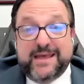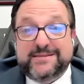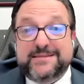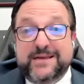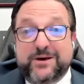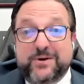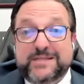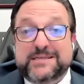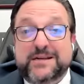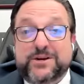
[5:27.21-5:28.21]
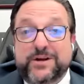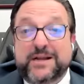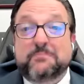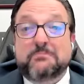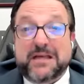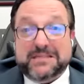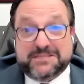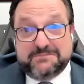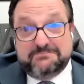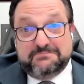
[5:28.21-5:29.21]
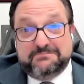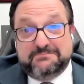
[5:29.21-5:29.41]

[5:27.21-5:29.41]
And so it's going to create a mess.